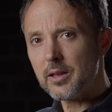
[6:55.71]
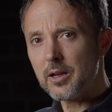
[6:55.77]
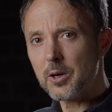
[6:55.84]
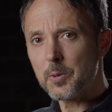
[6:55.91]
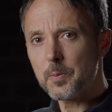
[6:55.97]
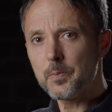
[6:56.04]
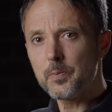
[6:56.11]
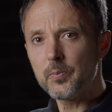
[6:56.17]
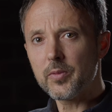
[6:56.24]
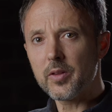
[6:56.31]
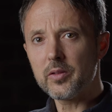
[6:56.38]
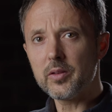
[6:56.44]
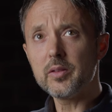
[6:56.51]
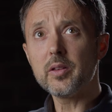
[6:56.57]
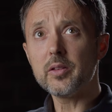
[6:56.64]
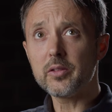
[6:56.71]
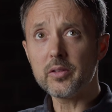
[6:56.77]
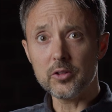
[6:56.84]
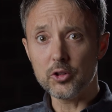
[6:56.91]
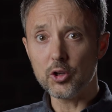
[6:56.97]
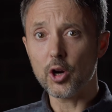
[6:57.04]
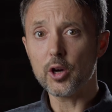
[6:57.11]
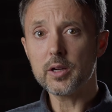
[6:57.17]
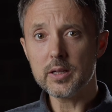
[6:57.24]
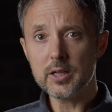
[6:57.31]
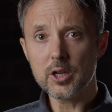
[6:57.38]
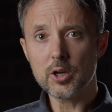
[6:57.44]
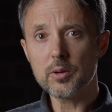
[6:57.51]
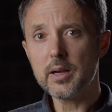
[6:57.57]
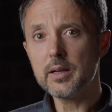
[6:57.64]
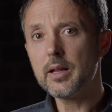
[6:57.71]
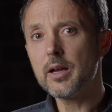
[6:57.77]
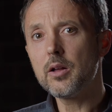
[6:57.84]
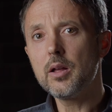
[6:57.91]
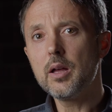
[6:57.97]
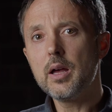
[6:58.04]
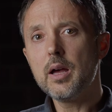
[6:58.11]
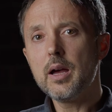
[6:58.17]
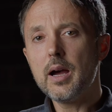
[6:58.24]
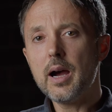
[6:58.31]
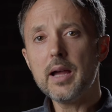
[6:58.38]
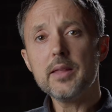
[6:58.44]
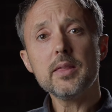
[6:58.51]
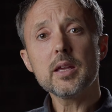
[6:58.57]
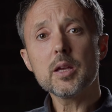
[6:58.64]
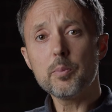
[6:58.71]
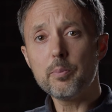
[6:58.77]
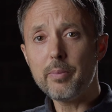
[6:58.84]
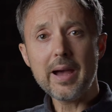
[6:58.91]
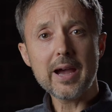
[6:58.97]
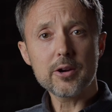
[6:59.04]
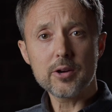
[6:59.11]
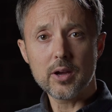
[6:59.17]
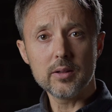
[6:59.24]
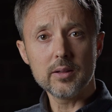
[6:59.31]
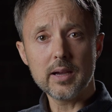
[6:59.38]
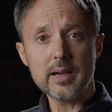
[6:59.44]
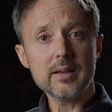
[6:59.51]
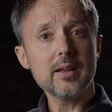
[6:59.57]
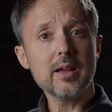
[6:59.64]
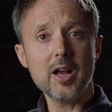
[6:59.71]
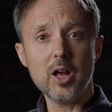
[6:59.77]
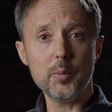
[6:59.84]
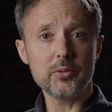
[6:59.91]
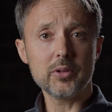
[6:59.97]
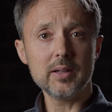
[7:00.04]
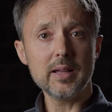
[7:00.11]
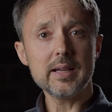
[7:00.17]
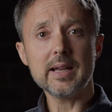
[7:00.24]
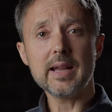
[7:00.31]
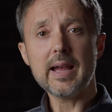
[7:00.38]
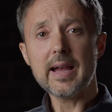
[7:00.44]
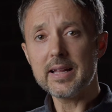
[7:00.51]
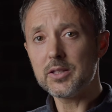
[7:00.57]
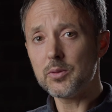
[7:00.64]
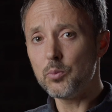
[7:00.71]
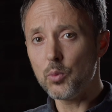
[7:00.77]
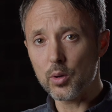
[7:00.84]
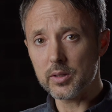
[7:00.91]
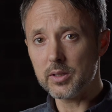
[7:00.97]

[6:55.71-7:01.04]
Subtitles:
there, since it's dark in here right now, I think a background light helps a lot. It adds more